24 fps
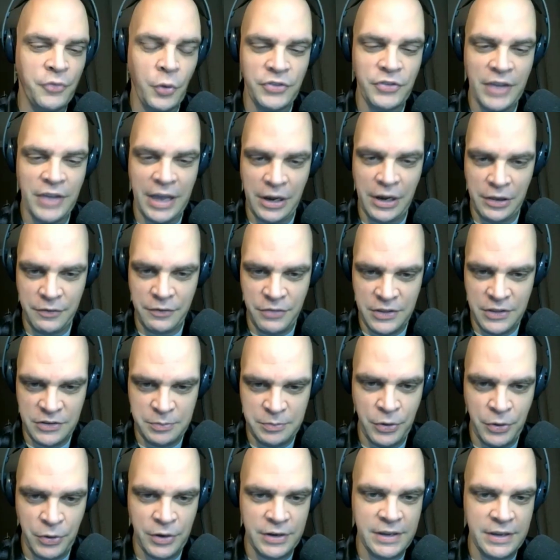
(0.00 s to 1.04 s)
full title of this
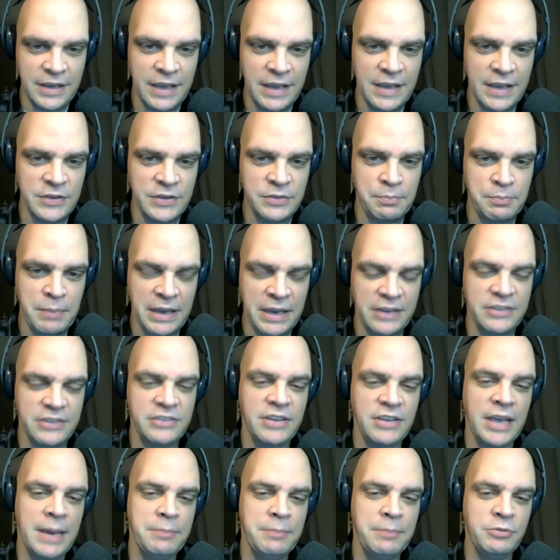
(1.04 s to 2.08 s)
book is
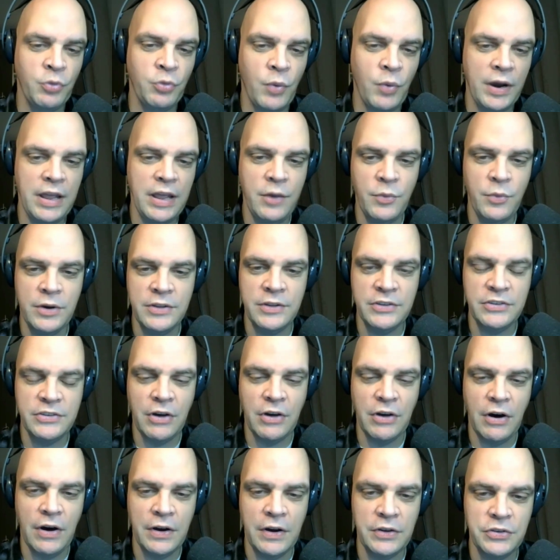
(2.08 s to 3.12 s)
Mixtape, 21
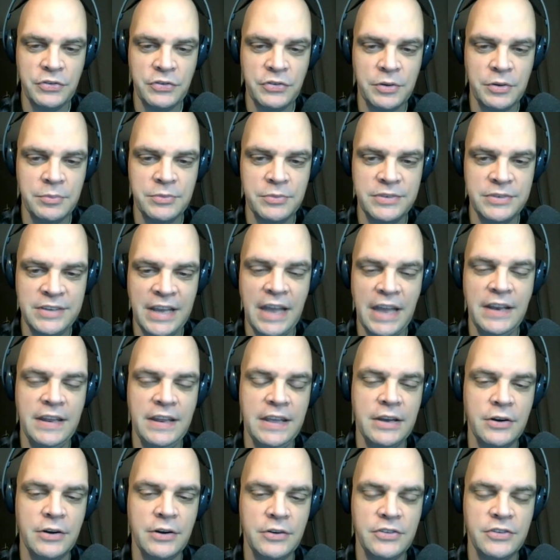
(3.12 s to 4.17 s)
Songs from 10
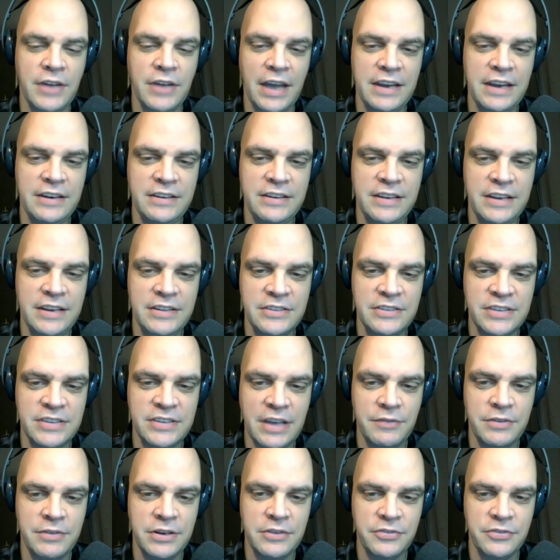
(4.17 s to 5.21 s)
Years,
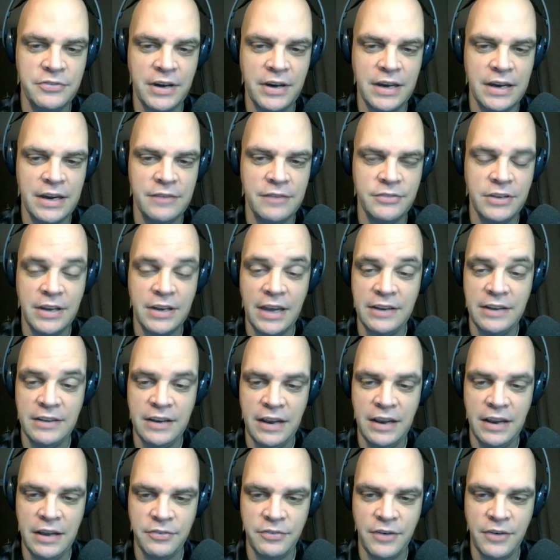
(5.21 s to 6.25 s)
1975 to
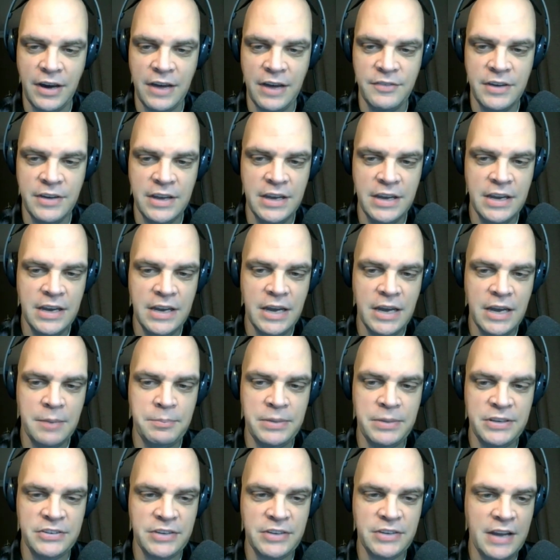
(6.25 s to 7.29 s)
1985.
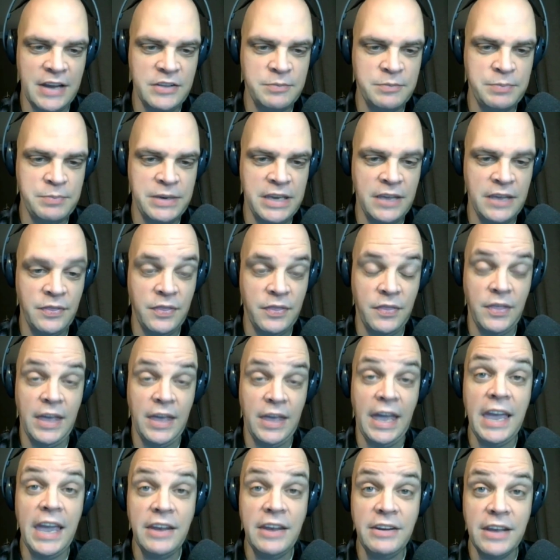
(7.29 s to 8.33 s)
Besides being the
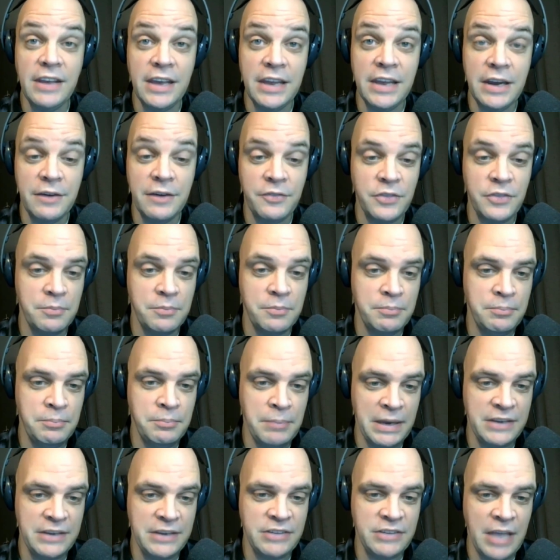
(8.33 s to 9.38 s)
heyday of the
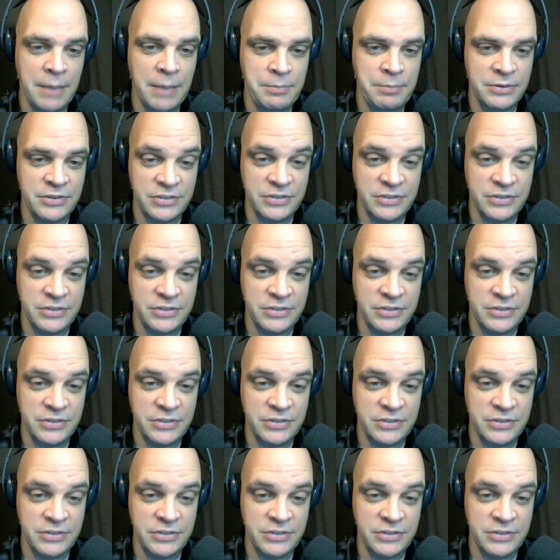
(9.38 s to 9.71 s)
mixtape